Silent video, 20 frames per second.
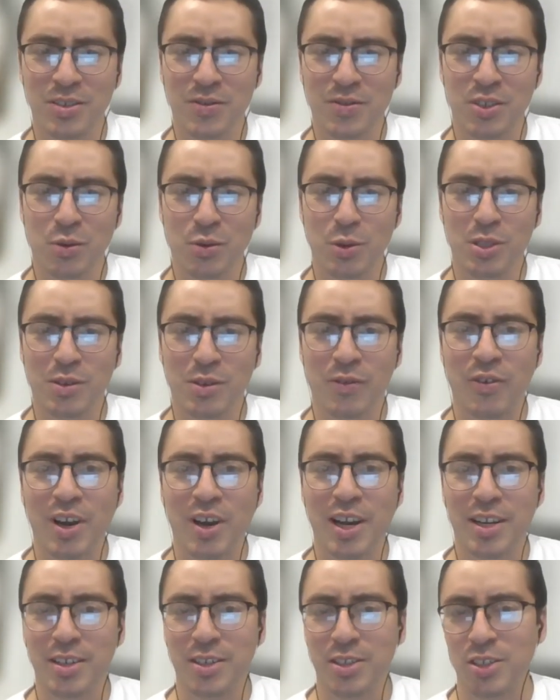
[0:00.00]
should we
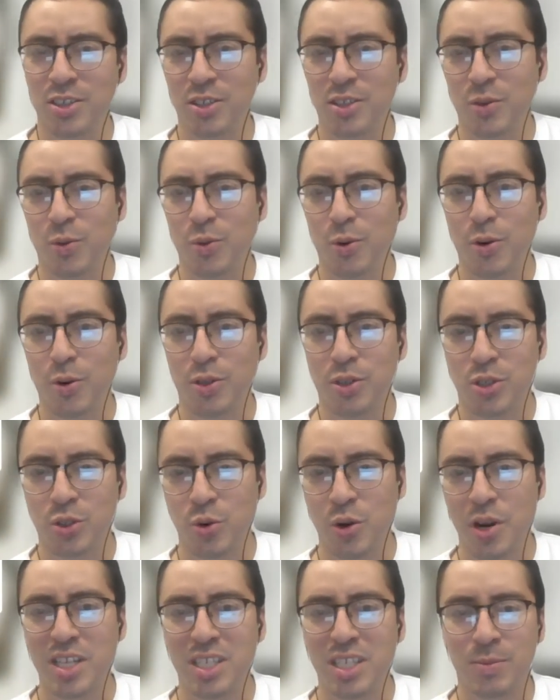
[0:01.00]
define the word
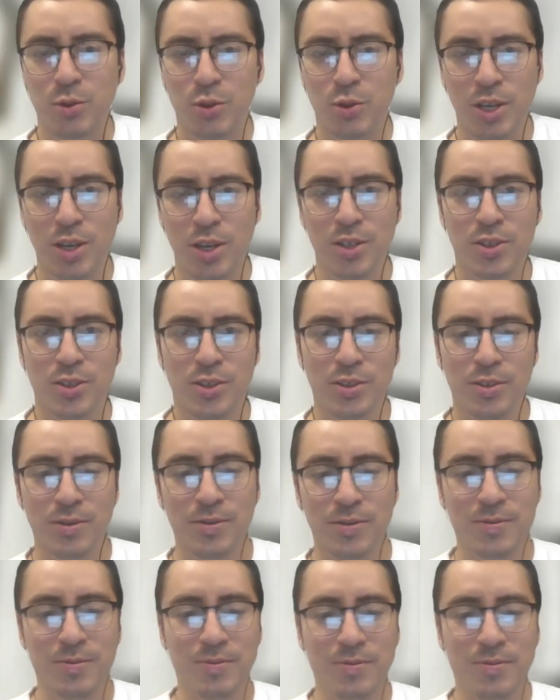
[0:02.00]
transmutation?